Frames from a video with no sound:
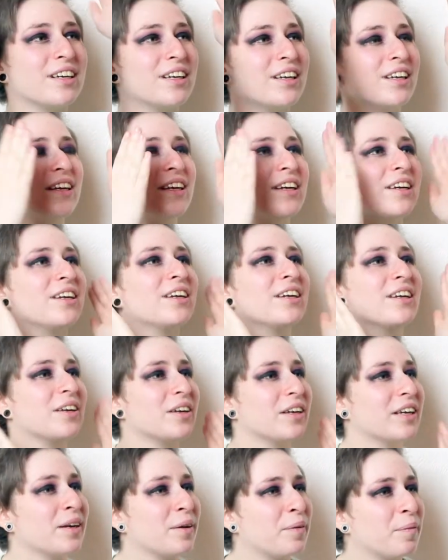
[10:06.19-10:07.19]
Do you not? Do you not
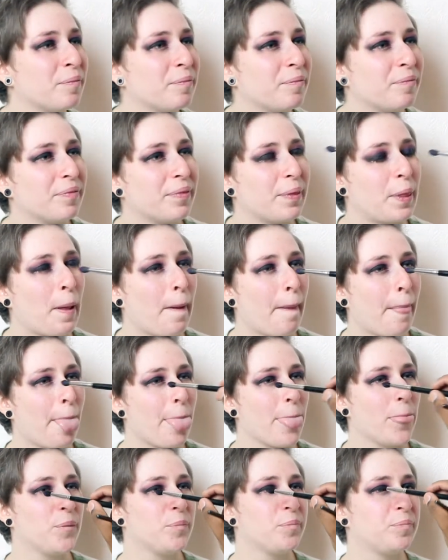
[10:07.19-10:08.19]
remember? Um,
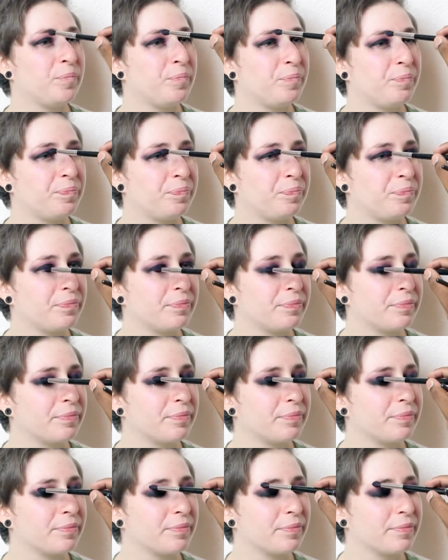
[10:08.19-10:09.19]
like them
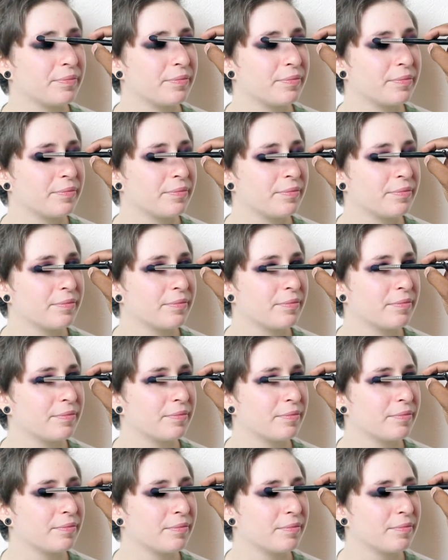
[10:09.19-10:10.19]
girls in school where they
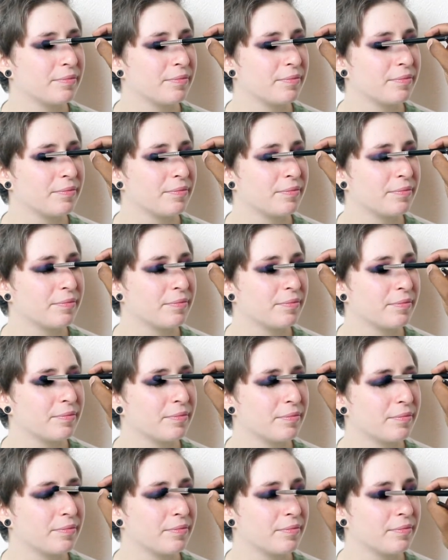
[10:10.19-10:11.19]
literally just
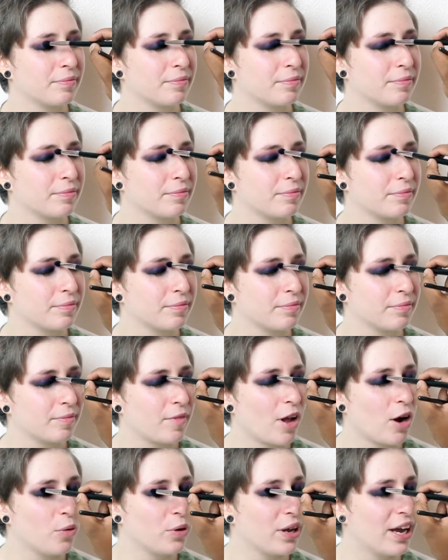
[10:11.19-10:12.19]
tangled themselves.
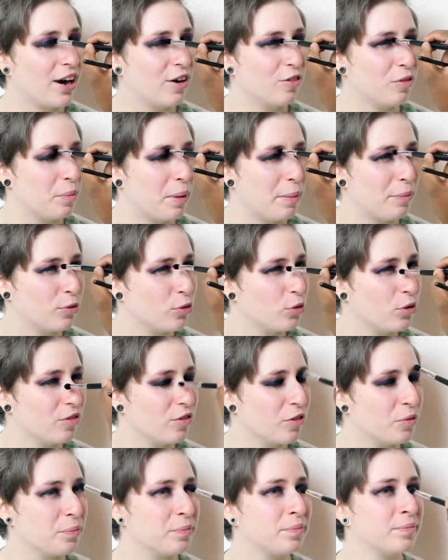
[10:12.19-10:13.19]
Oh yeah, that's I remember. All, all
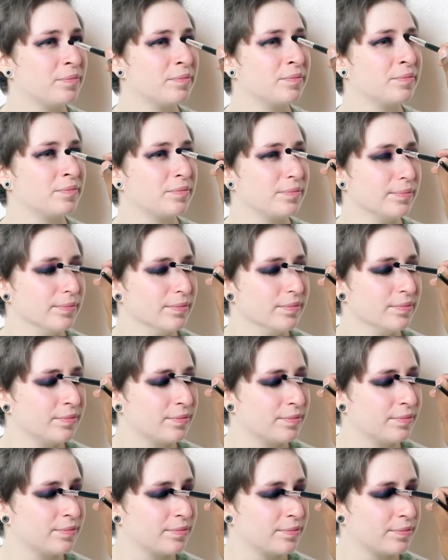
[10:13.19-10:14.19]
that's all that they used to
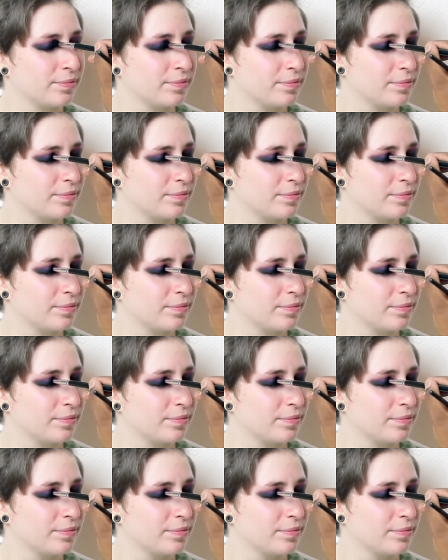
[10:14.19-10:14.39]
do.